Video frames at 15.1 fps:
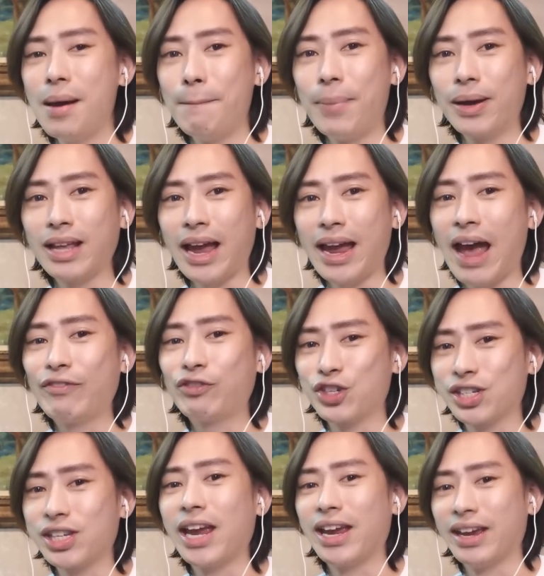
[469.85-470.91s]
But I have
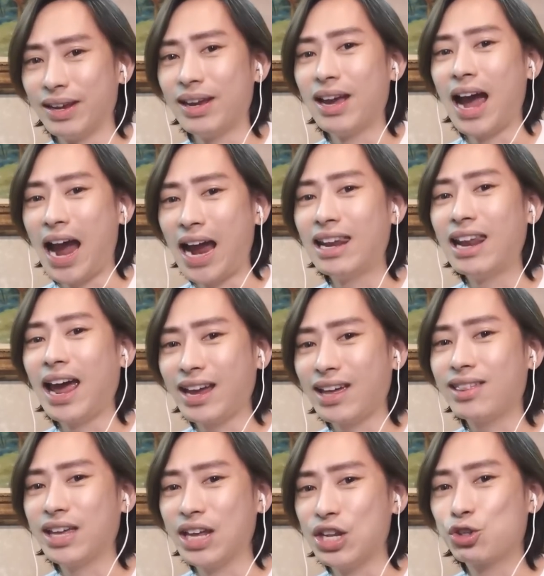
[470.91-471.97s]
to say, I
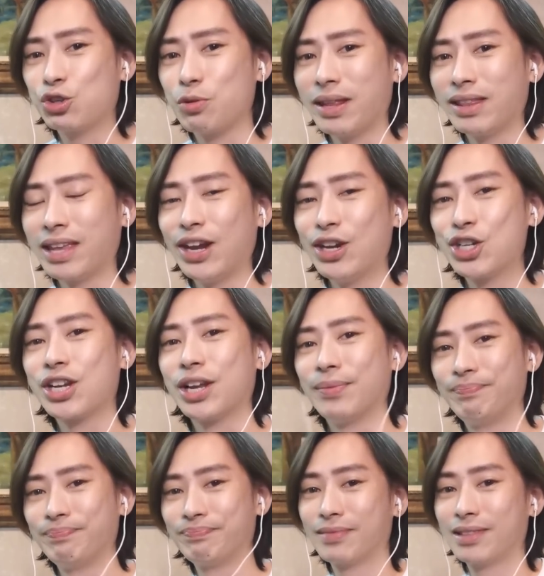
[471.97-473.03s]
like the
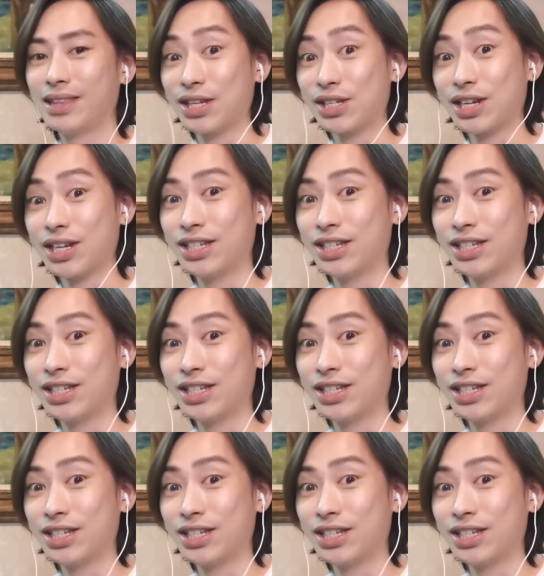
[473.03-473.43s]
instrumentation. Let's